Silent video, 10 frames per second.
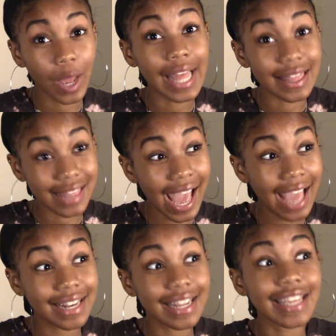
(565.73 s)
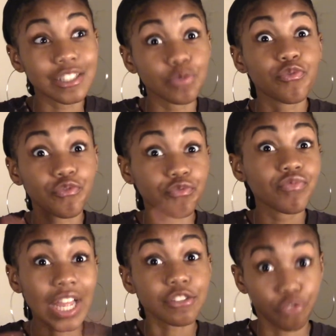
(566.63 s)
And
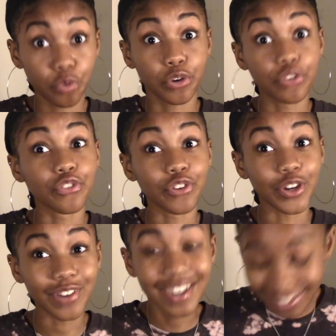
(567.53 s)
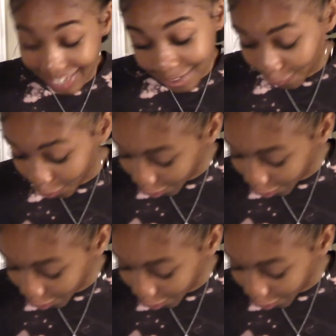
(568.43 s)
that's for real, for real. That's for